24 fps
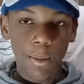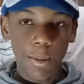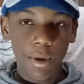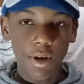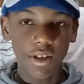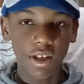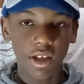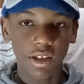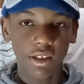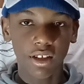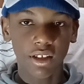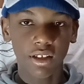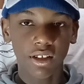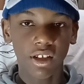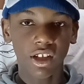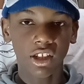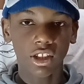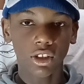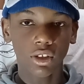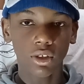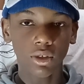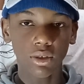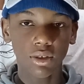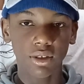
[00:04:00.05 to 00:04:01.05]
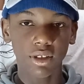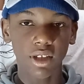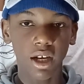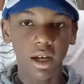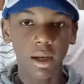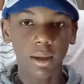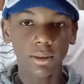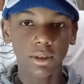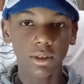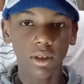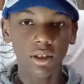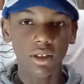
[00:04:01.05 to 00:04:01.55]
more than the last
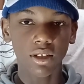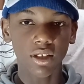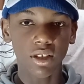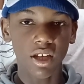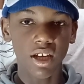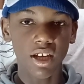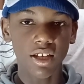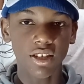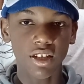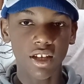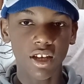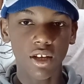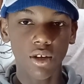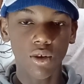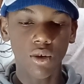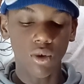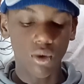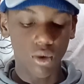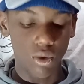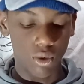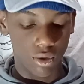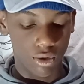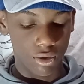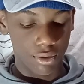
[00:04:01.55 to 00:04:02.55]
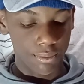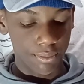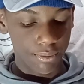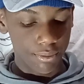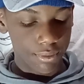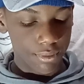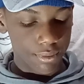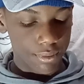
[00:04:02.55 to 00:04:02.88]
2000 years ago.